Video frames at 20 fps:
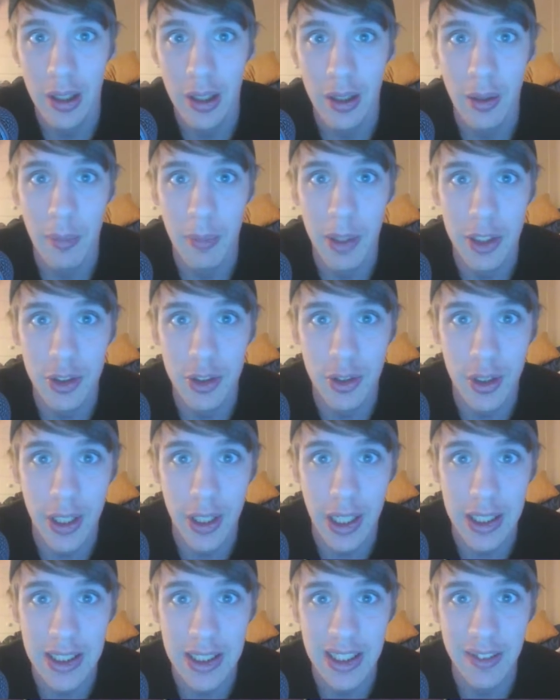Make sure you
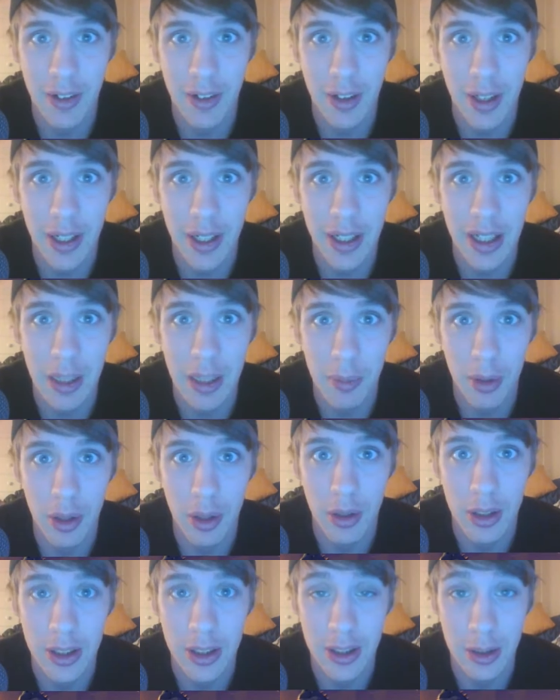guys leave a like down below in
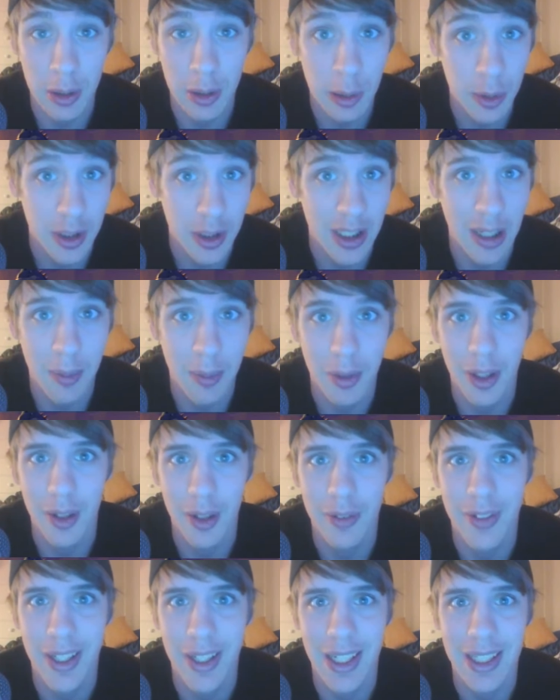the description down below if
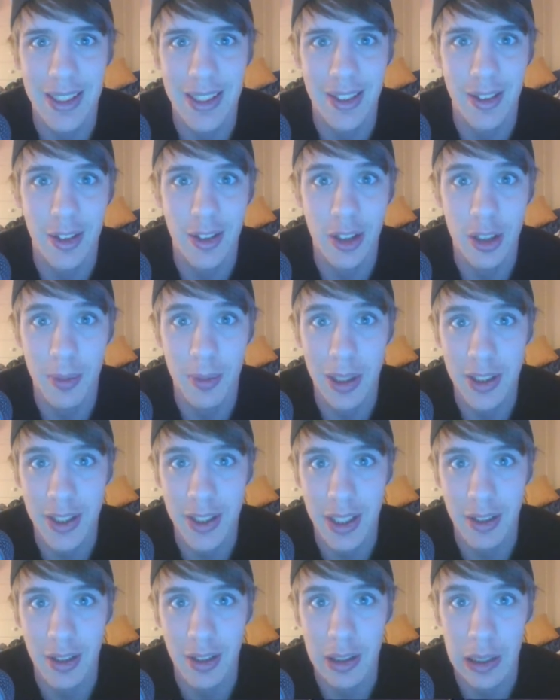you guys are new to my
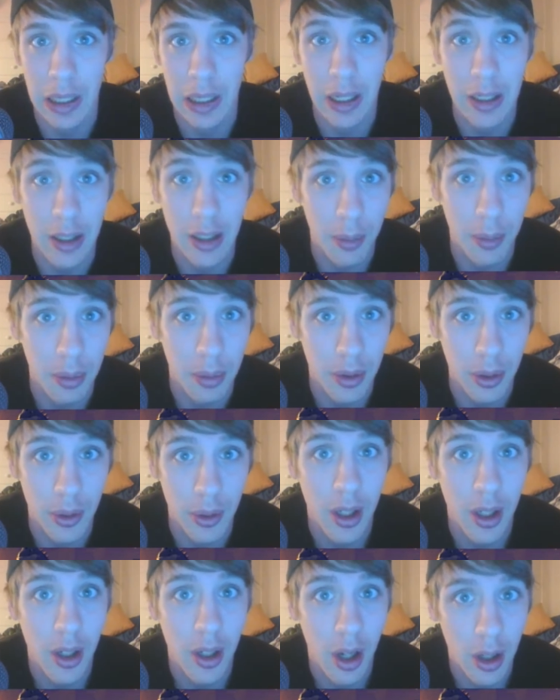channel, as I upload
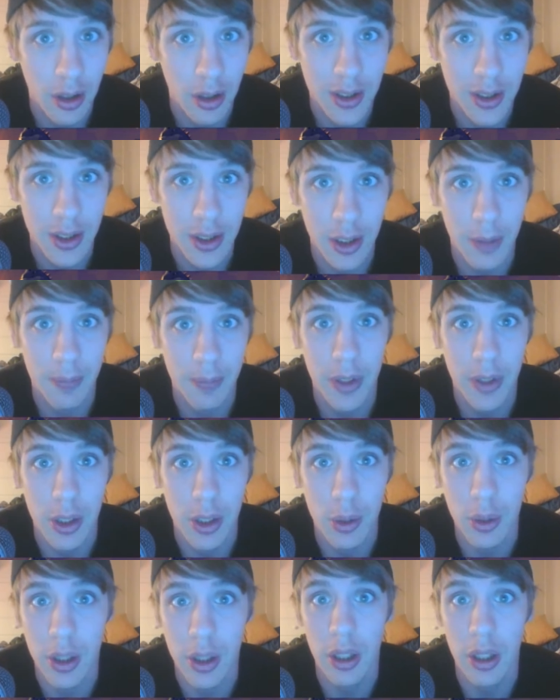Hearthstone,
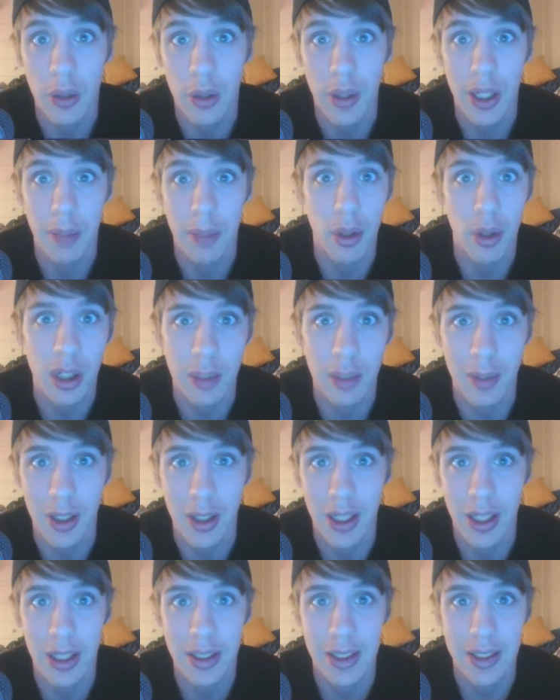Yugioh, and Pokemon
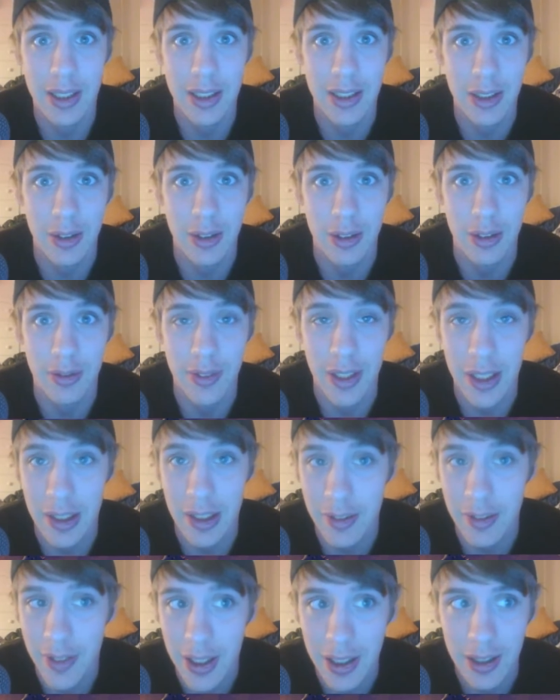content. So if any
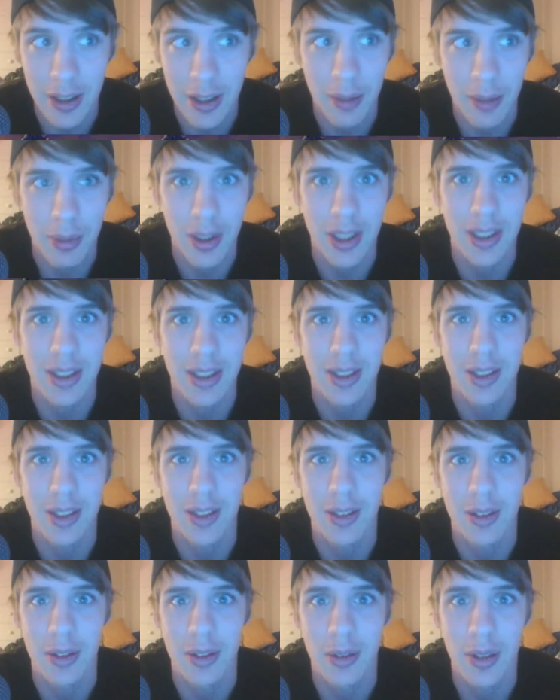of that applies to
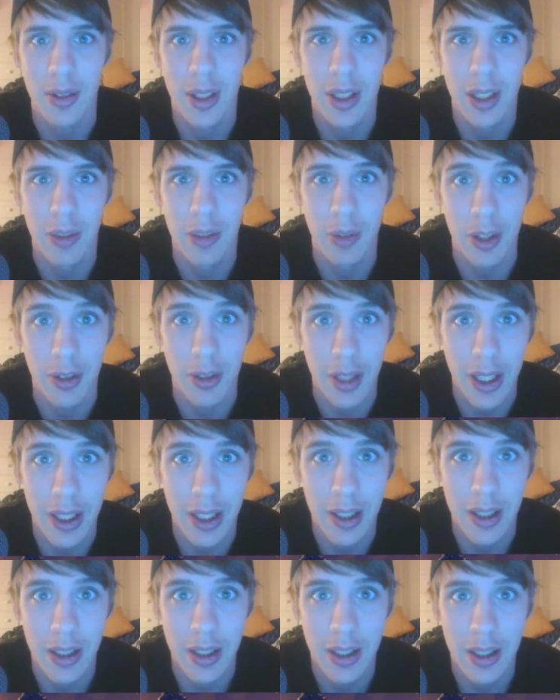you and what you
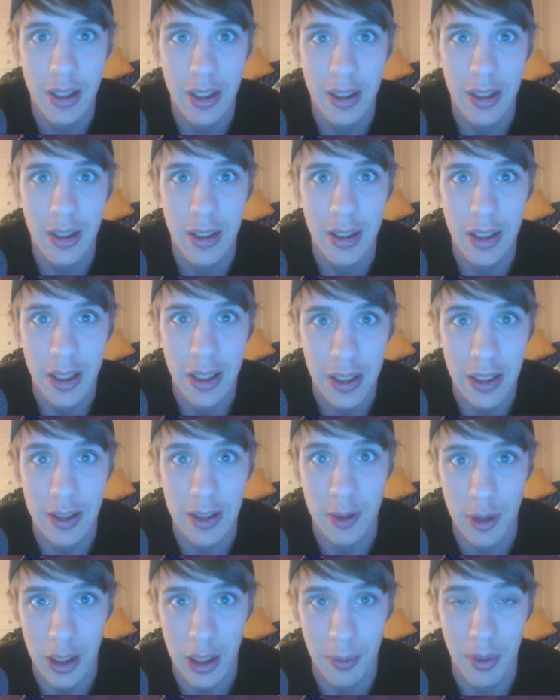like, hit that
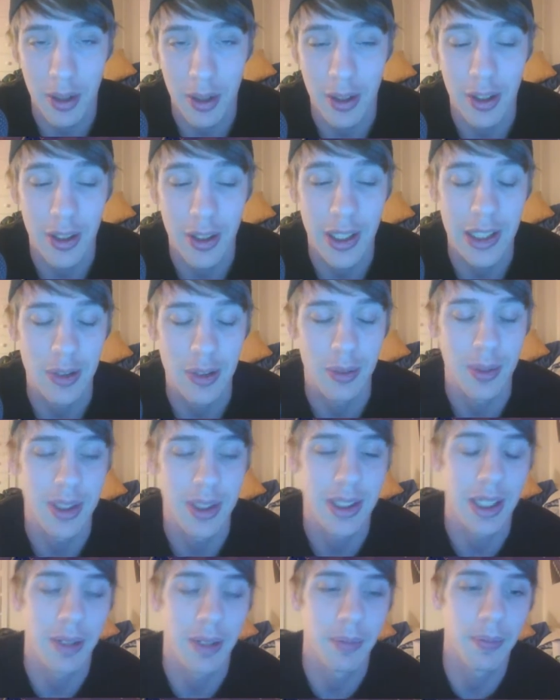subscribe button and you guys won't miss
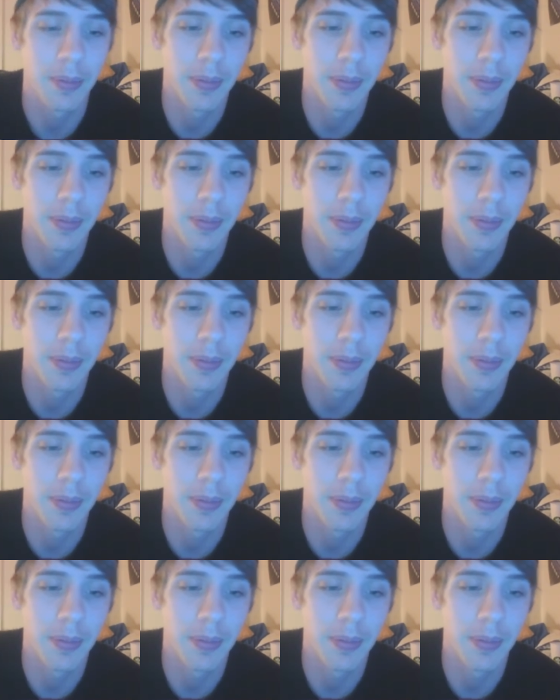out.